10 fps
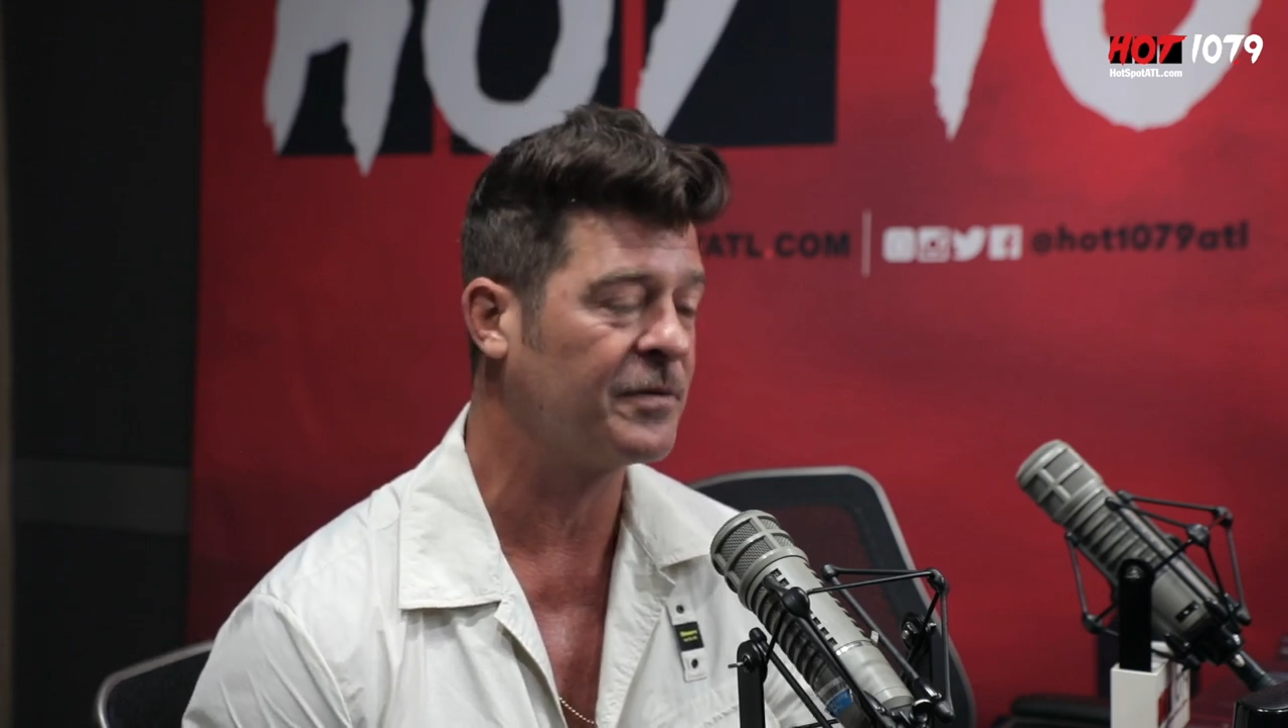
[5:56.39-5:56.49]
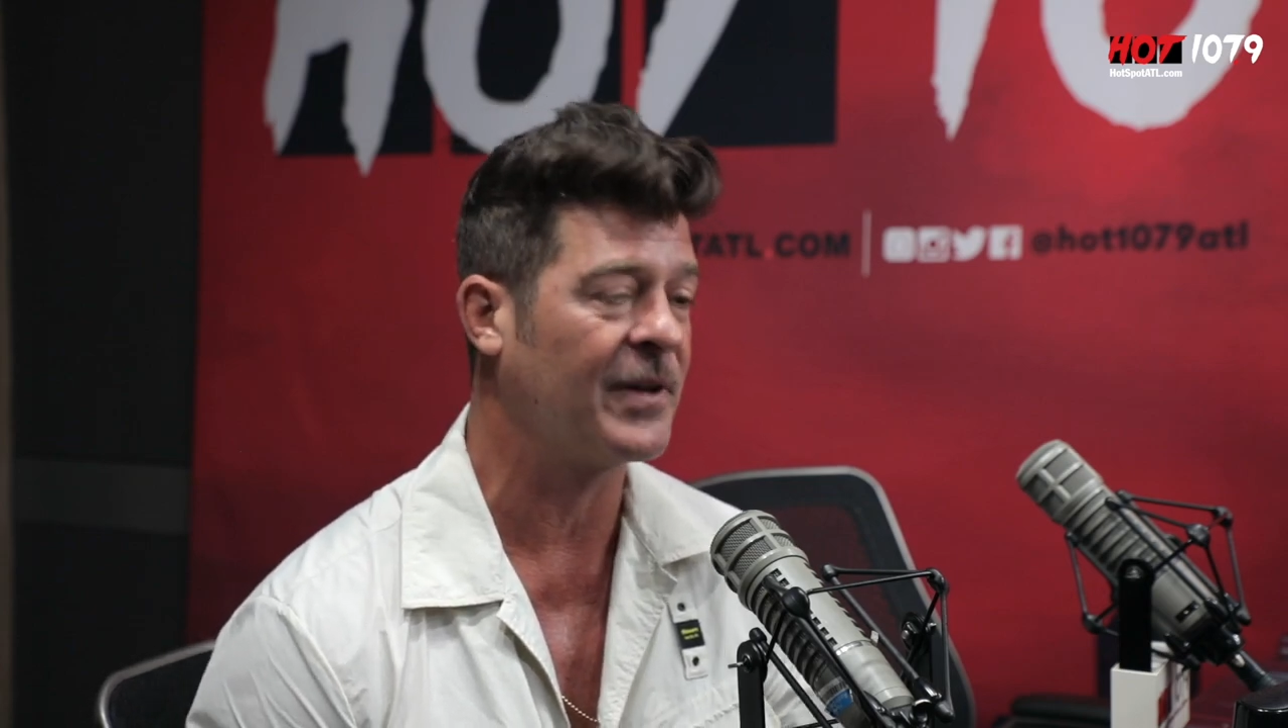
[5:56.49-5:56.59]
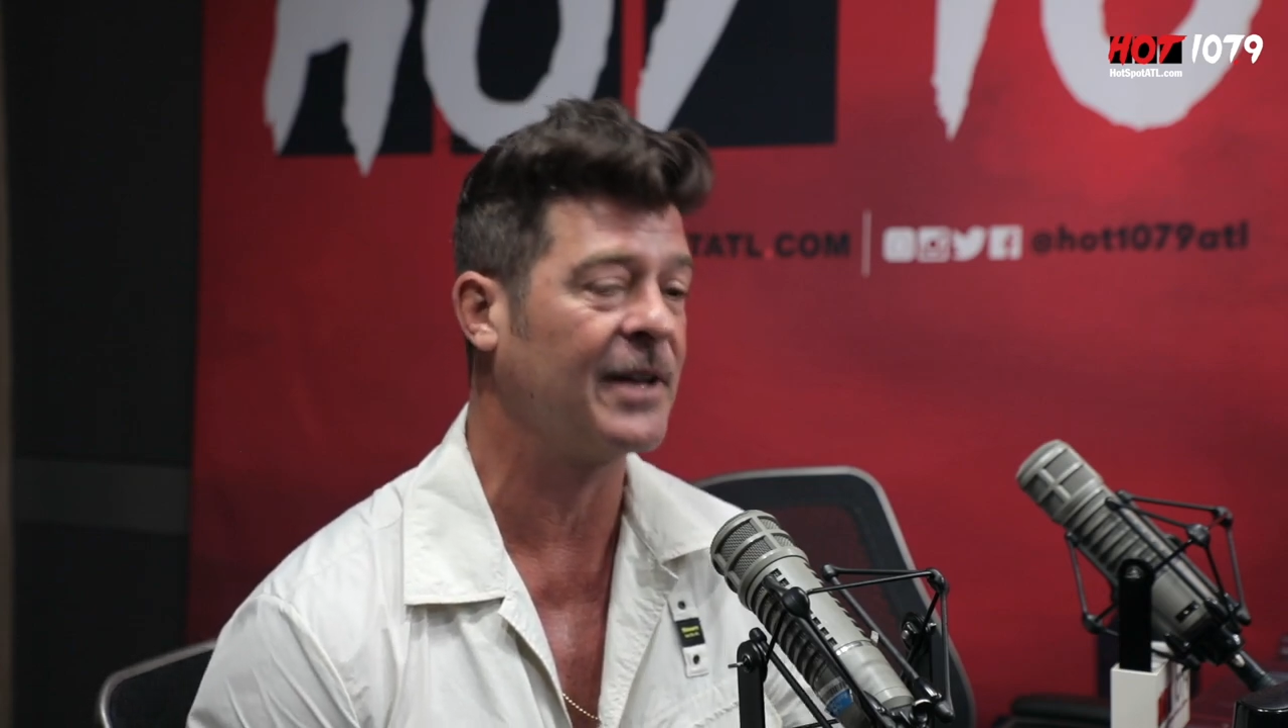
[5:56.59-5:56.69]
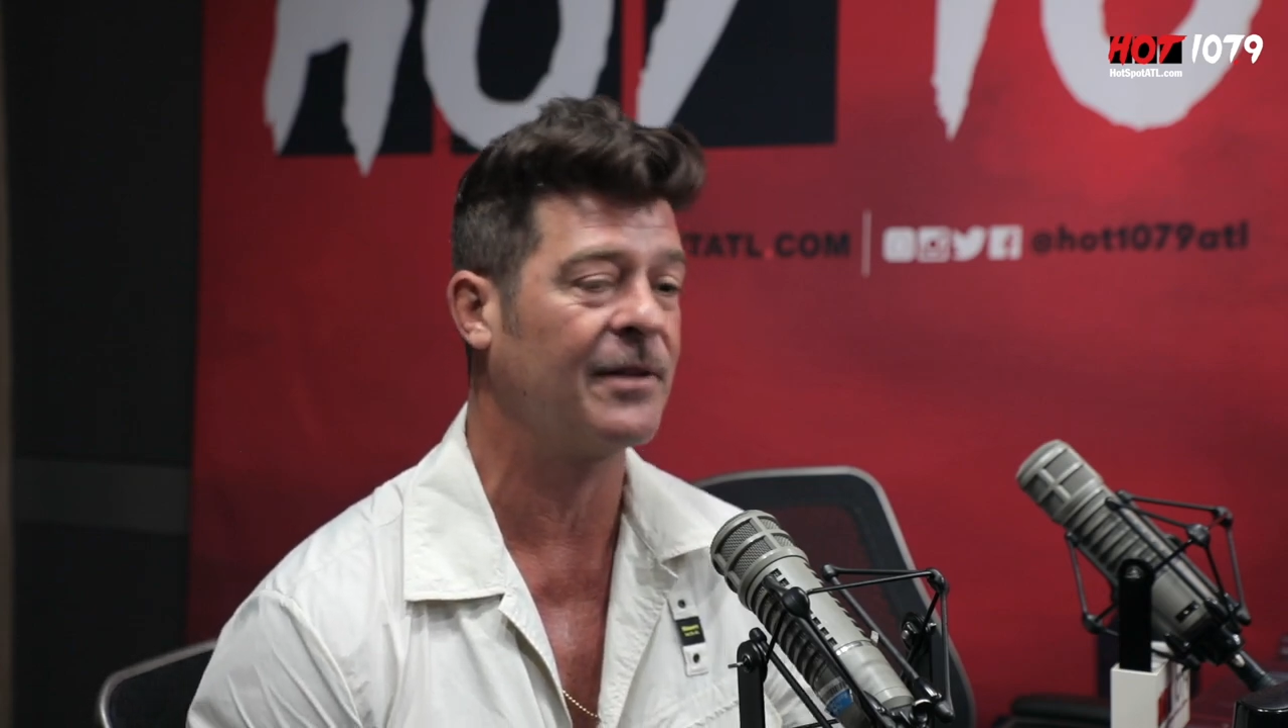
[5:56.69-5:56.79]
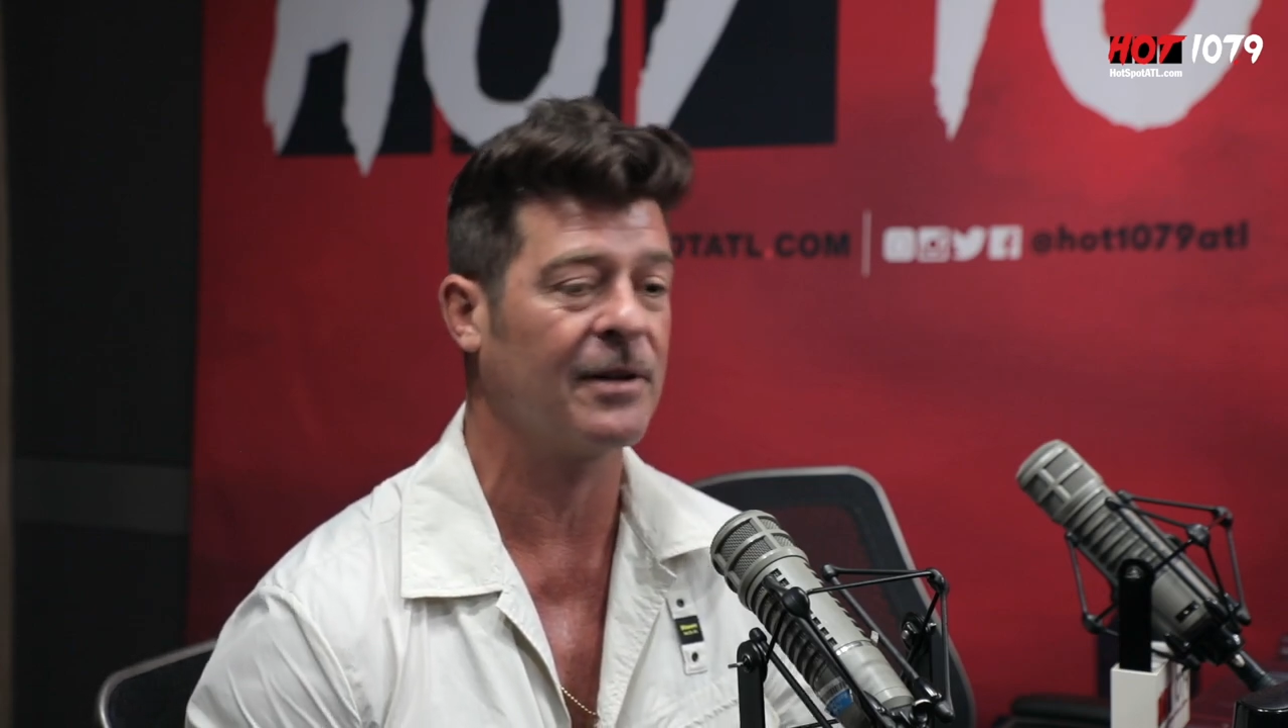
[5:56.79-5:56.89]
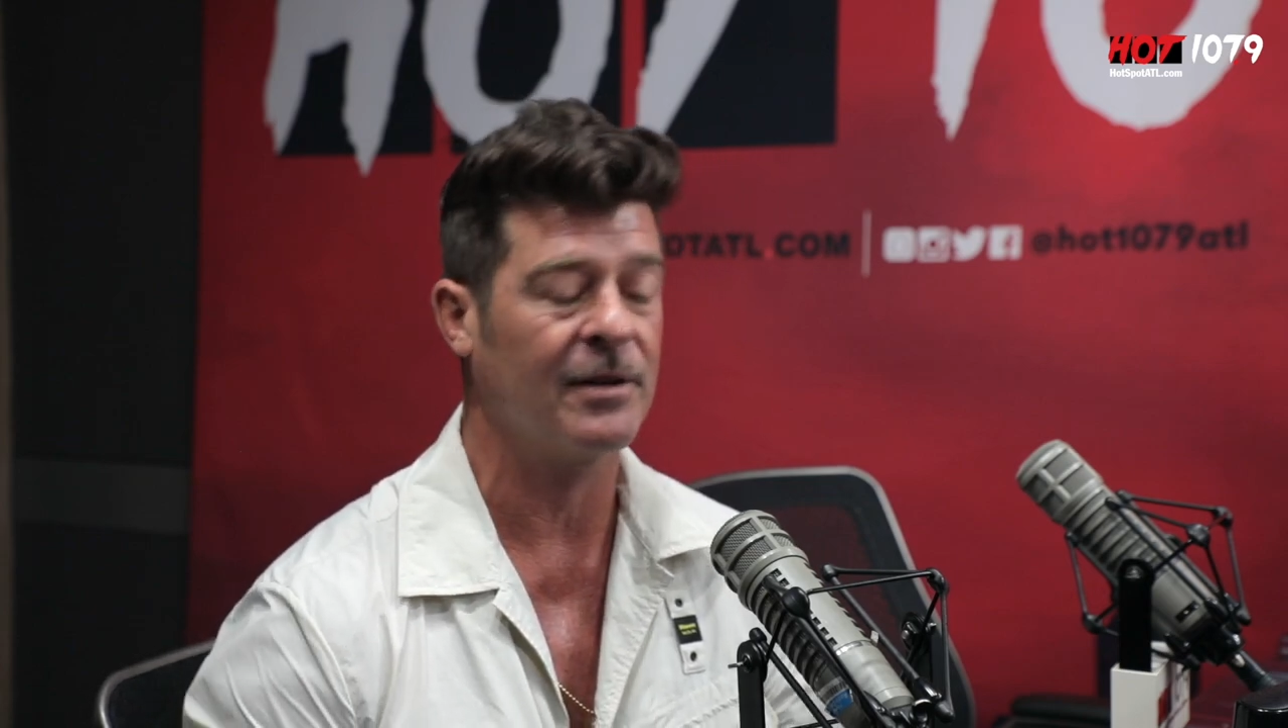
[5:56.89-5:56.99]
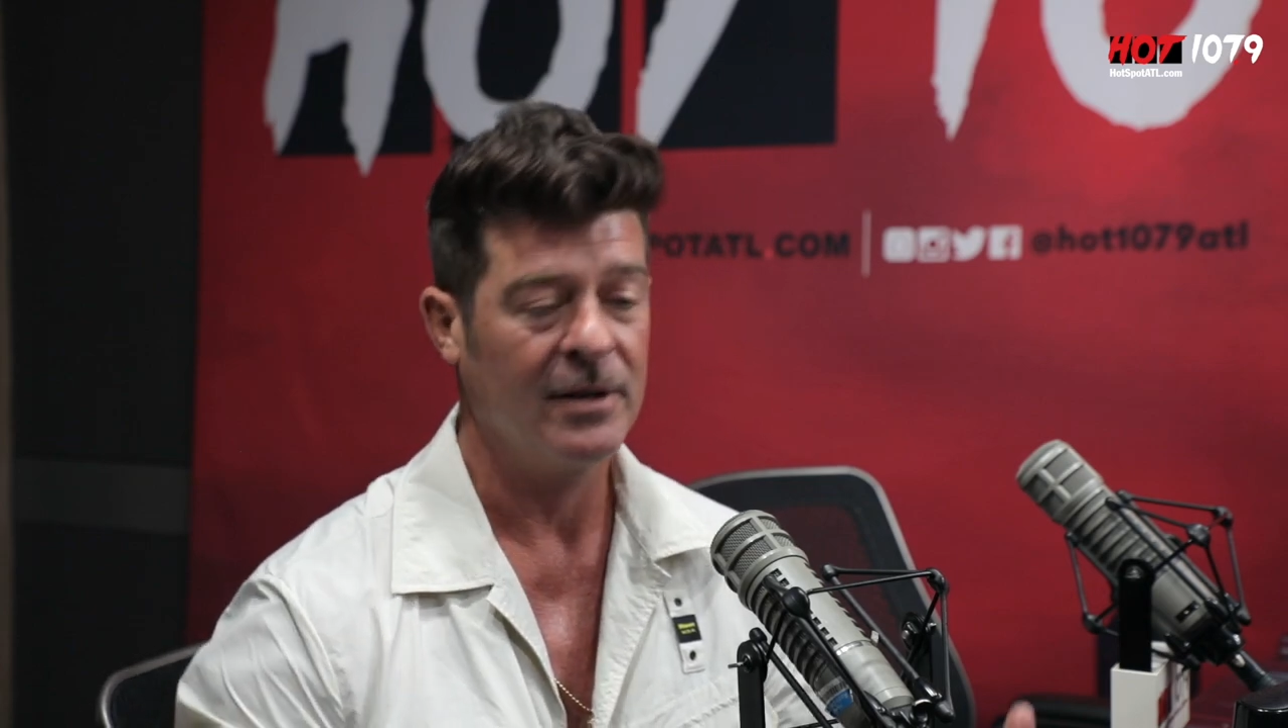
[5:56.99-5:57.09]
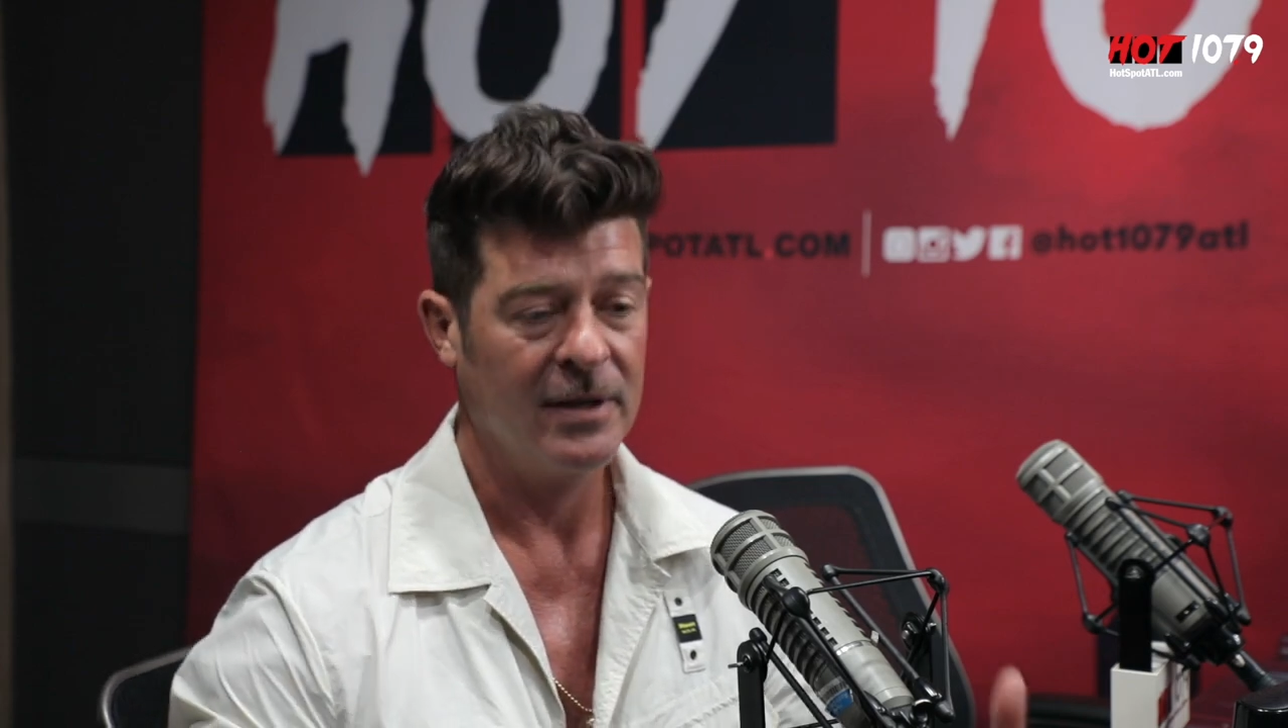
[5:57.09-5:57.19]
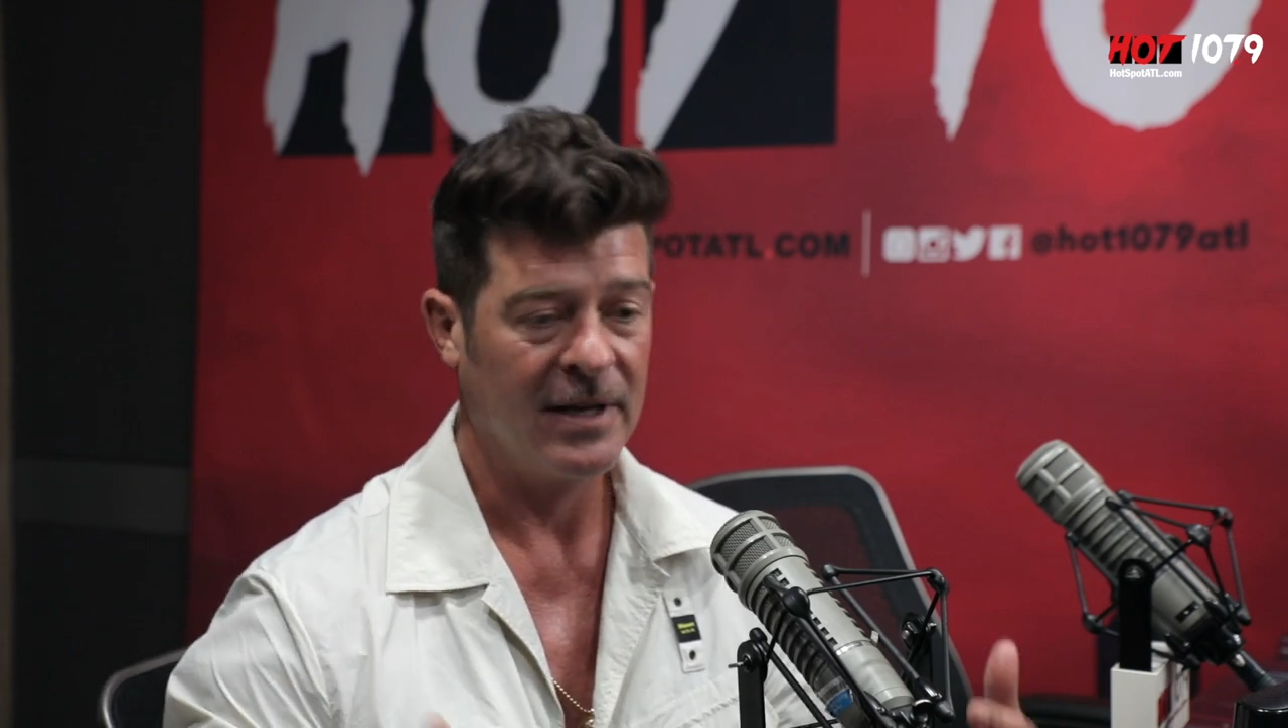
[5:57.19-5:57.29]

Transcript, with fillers: faith in